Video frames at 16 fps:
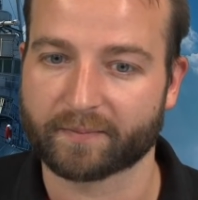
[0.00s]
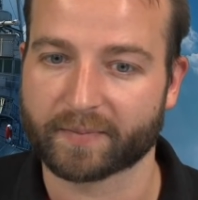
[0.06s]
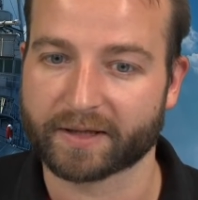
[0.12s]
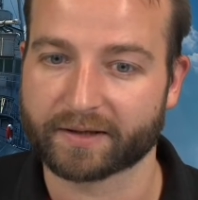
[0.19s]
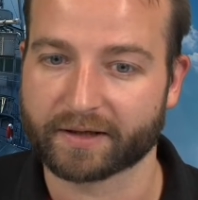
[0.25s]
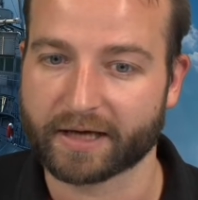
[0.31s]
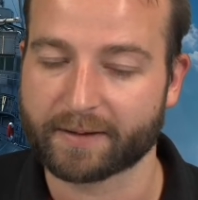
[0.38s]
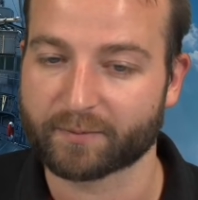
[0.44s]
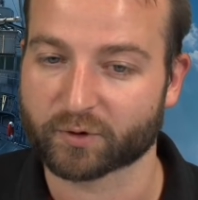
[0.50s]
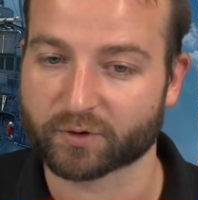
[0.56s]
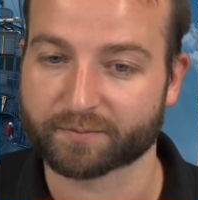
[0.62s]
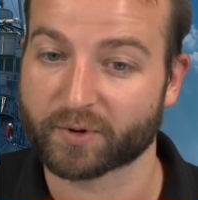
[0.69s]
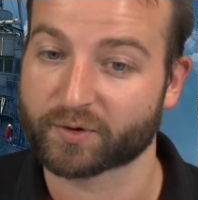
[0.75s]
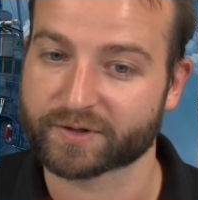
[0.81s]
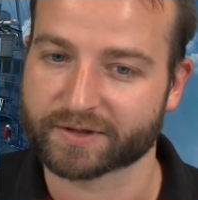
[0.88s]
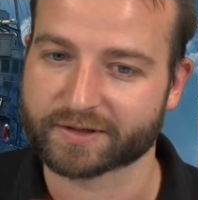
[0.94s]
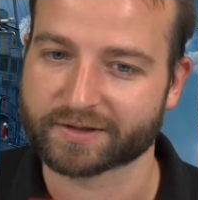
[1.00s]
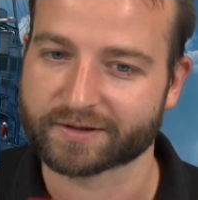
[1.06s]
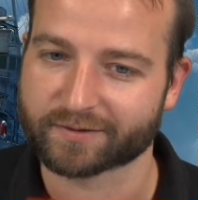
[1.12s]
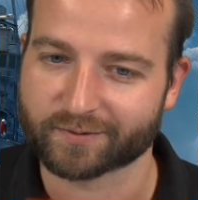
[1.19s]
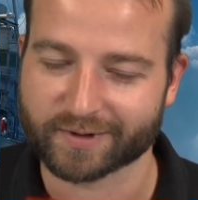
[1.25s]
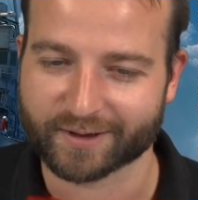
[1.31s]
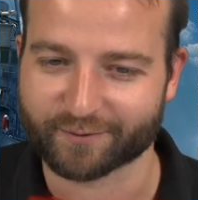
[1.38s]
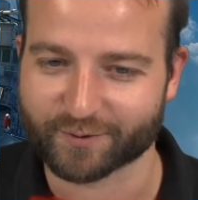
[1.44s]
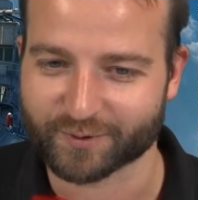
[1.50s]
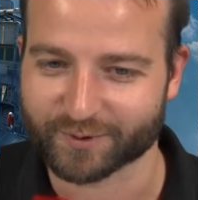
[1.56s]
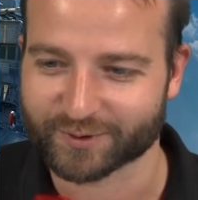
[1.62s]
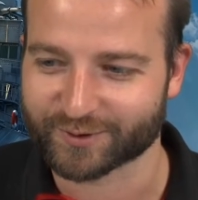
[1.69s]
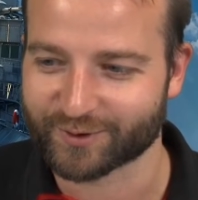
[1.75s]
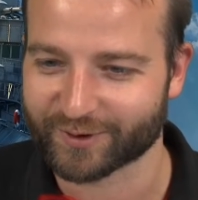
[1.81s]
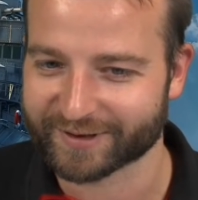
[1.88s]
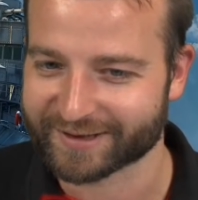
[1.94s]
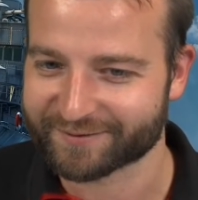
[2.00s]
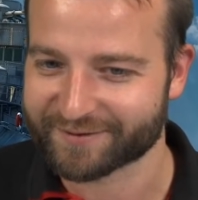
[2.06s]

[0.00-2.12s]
in the game, or bonuses, whatever you want to call it.